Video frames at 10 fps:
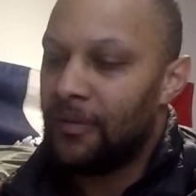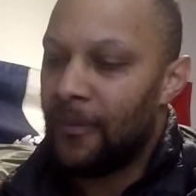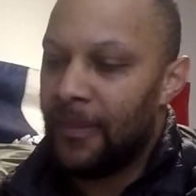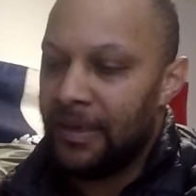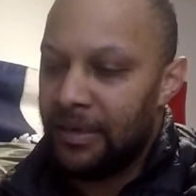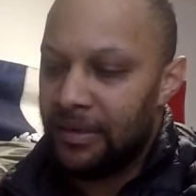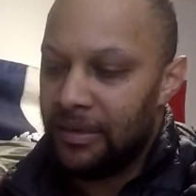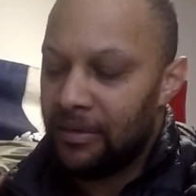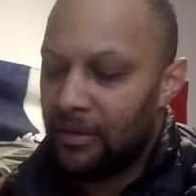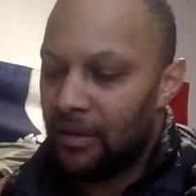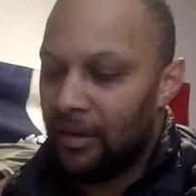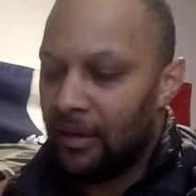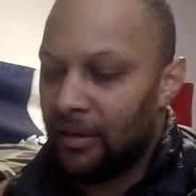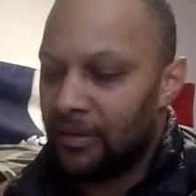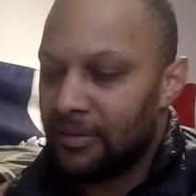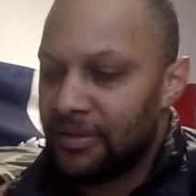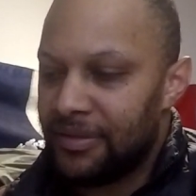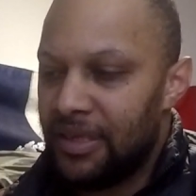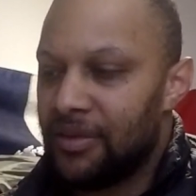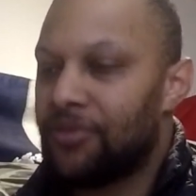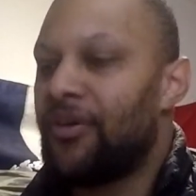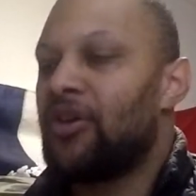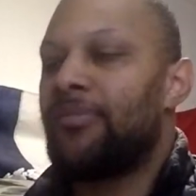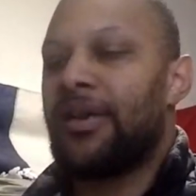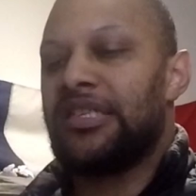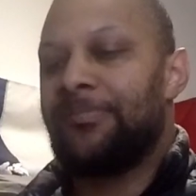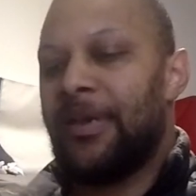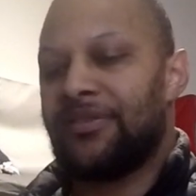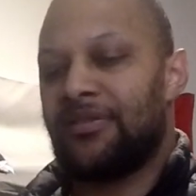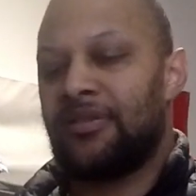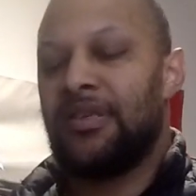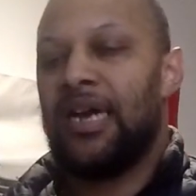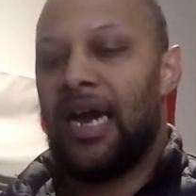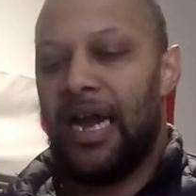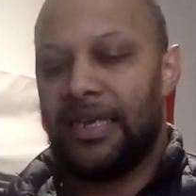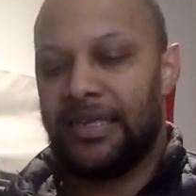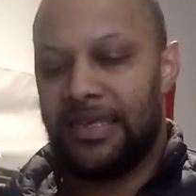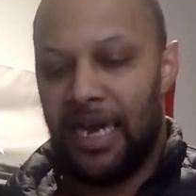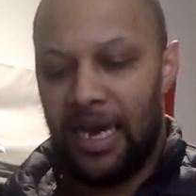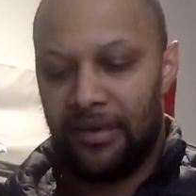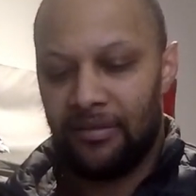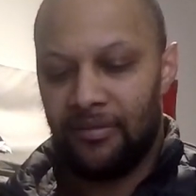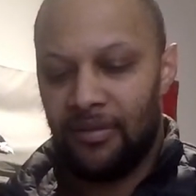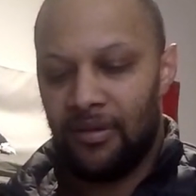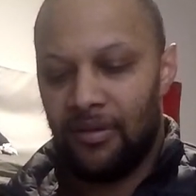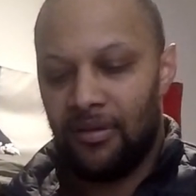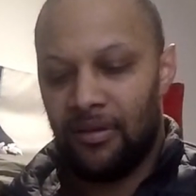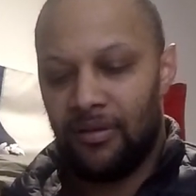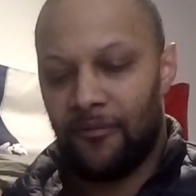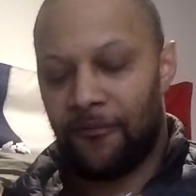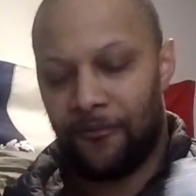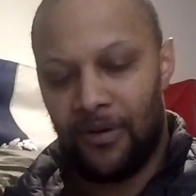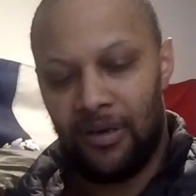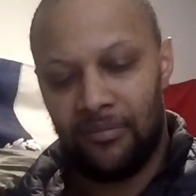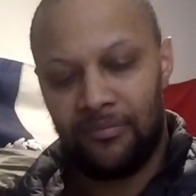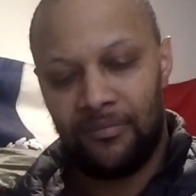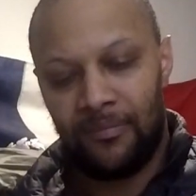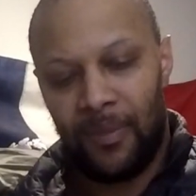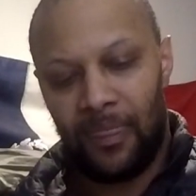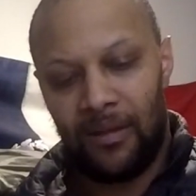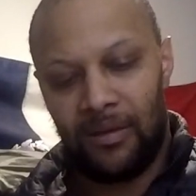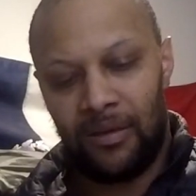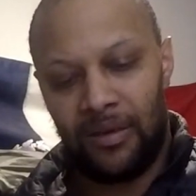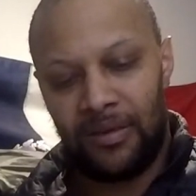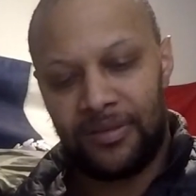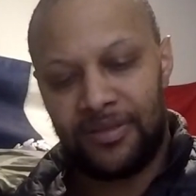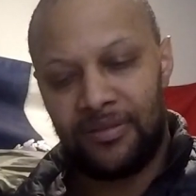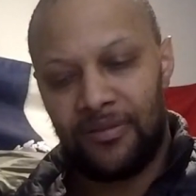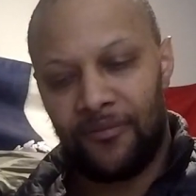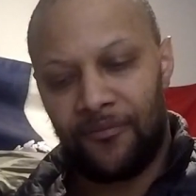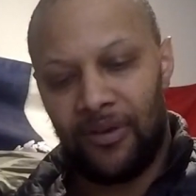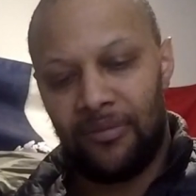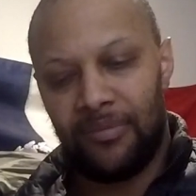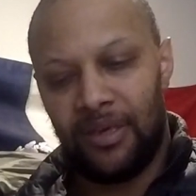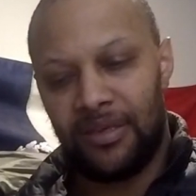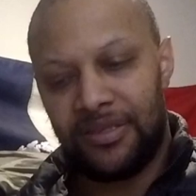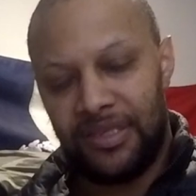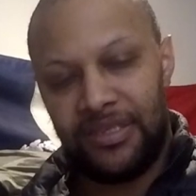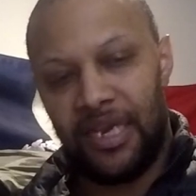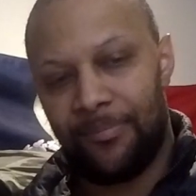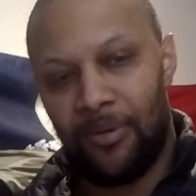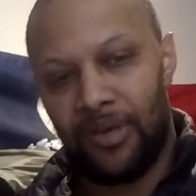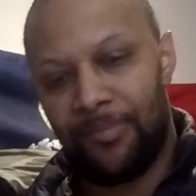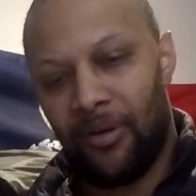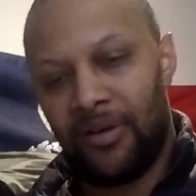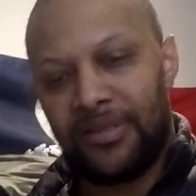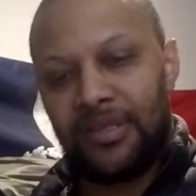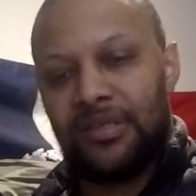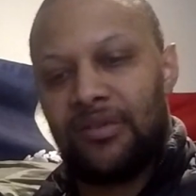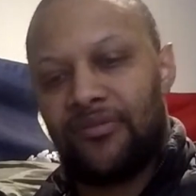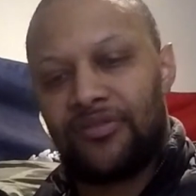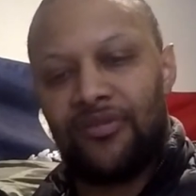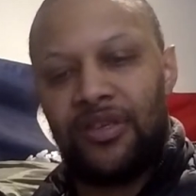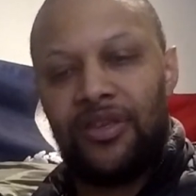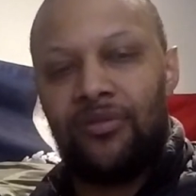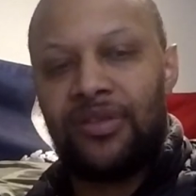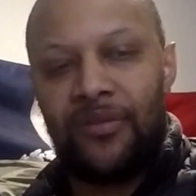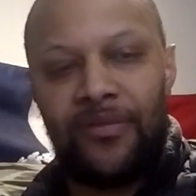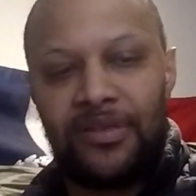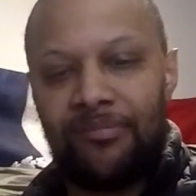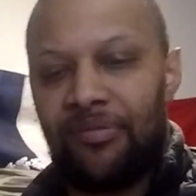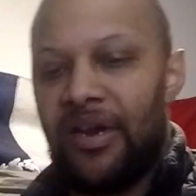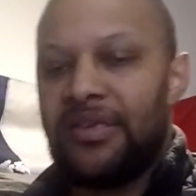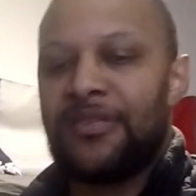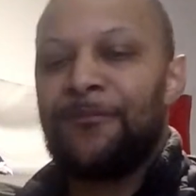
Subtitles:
The Steeder Throttle Body Spacer I got from CJ Pony Parts because there was really no difference in price,